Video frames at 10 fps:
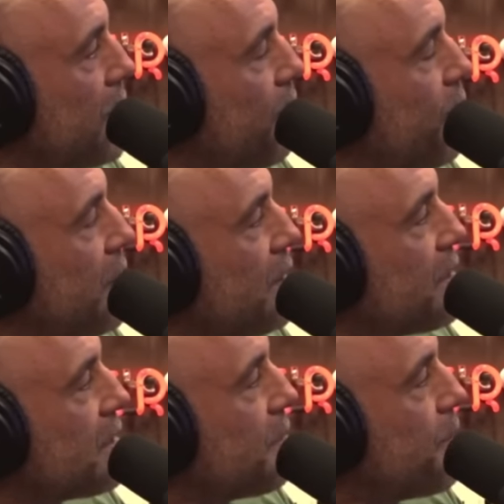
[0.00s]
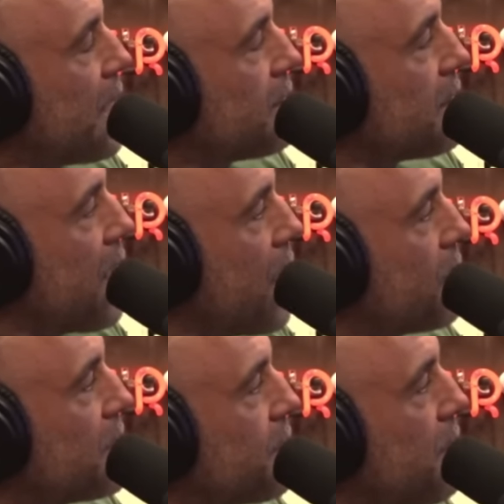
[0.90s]
It really just depends on how
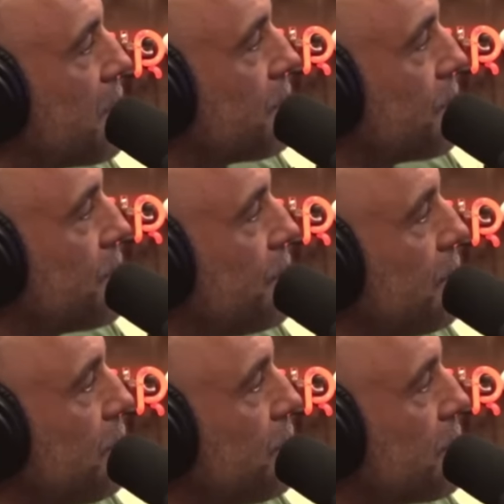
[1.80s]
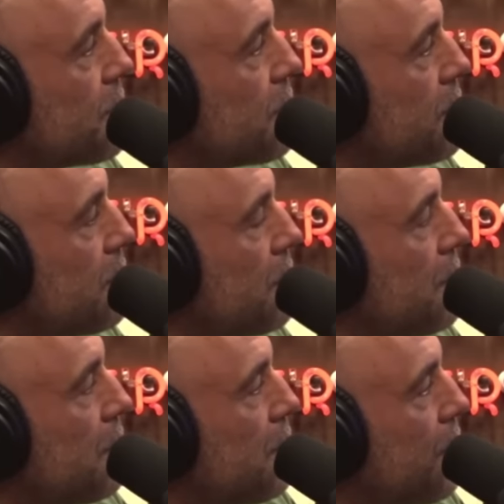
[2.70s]
much muscle she loses,
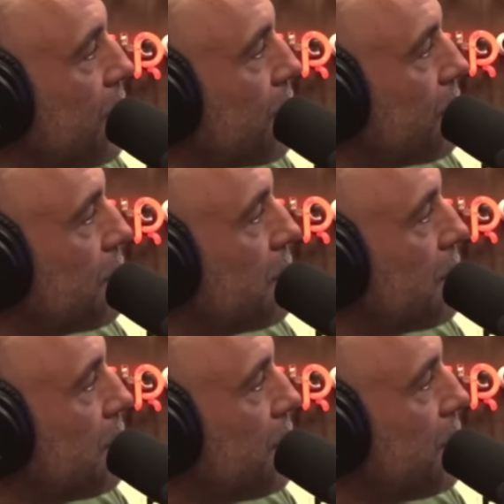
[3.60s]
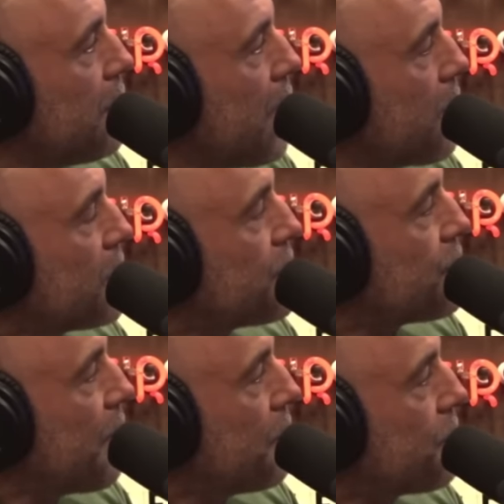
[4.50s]
you know, and how much
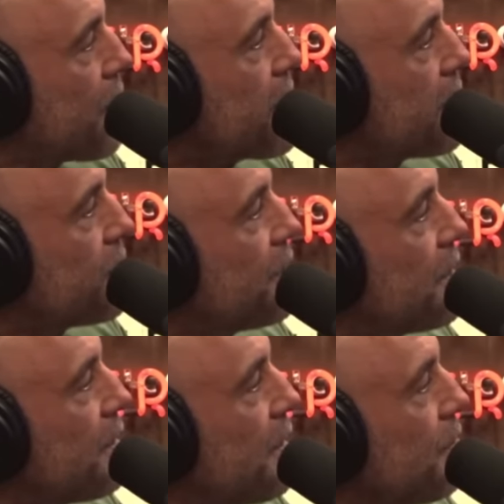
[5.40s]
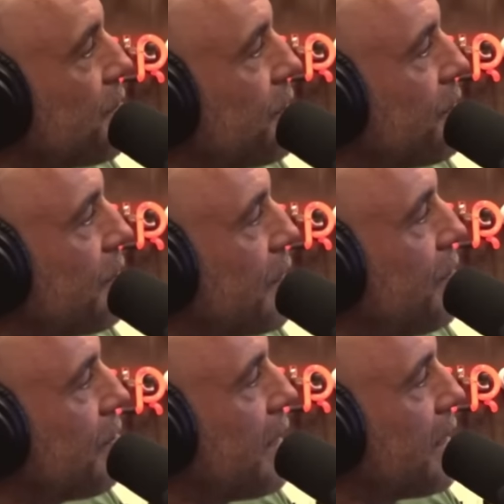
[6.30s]
strength training she continues to do. Like,
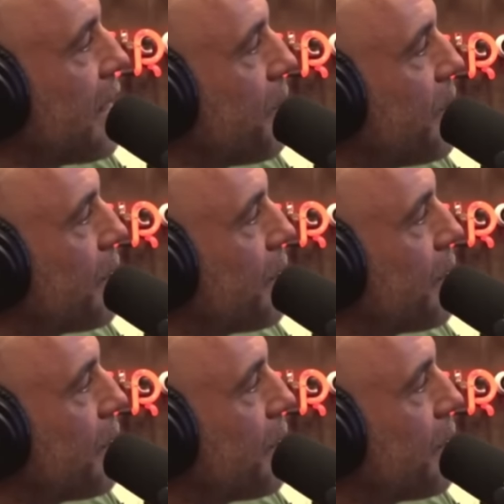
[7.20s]
you don't get that big